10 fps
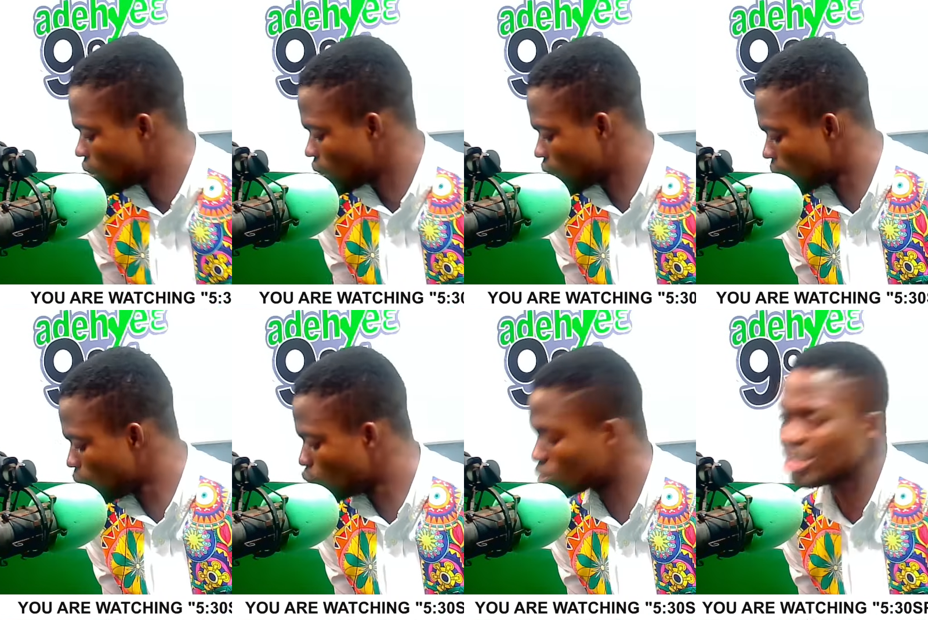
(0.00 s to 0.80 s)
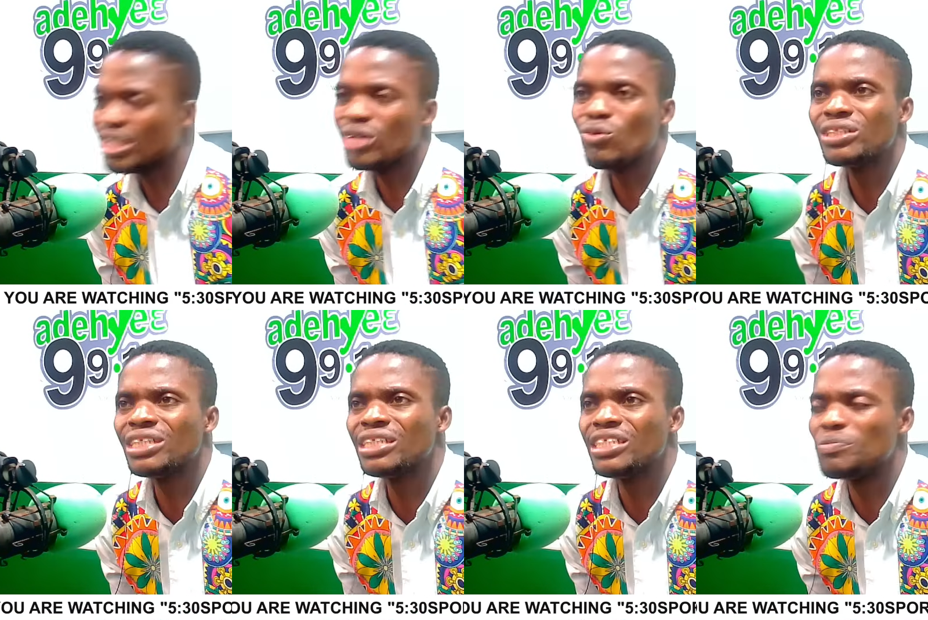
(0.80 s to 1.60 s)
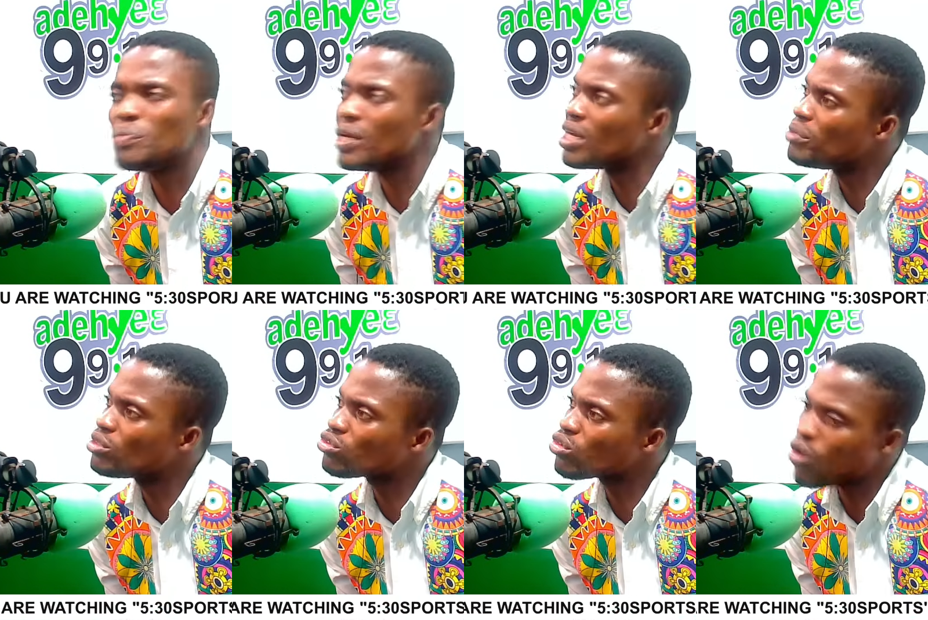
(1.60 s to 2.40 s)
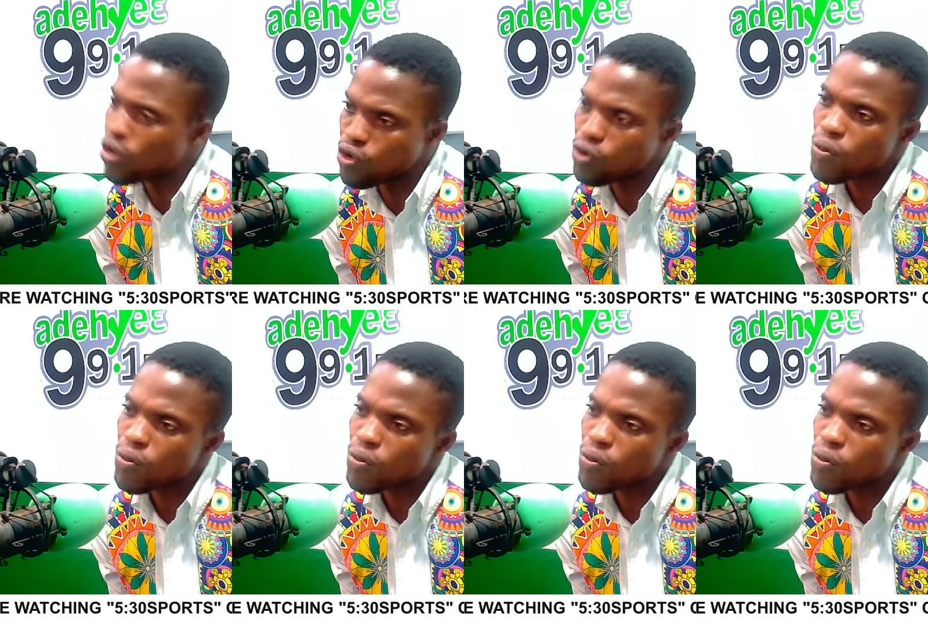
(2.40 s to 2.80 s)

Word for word: And then we certainly go on cities player being so called.